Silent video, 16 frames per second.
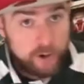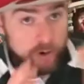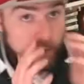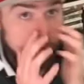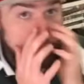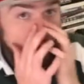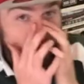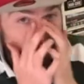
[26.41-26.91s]

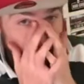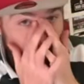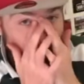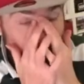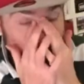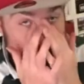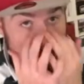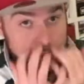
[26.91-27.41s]
or
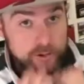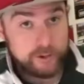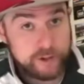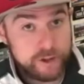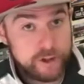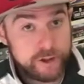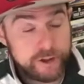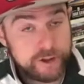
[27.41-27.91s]
maybe you
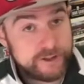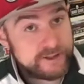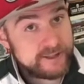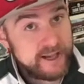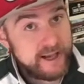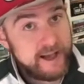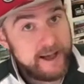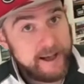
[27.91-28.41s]
could
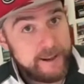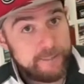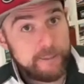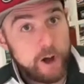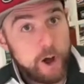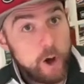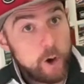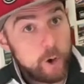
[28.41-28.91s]
use
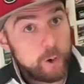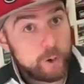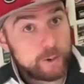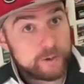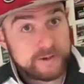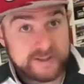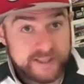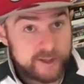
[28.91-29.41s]
um,
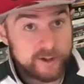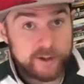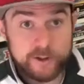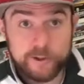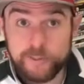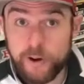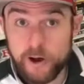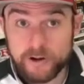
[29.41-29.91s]
old
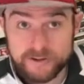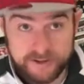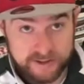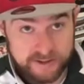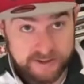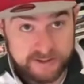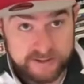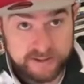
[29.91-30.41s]
cereal
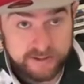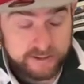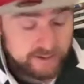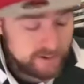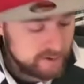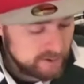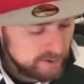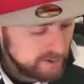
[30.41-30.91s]
boxes
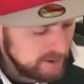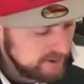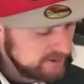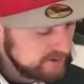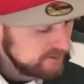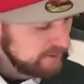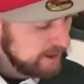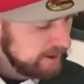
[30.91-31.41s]
to do it
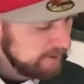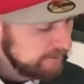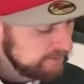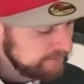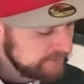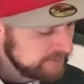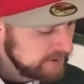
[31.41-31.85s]
as well.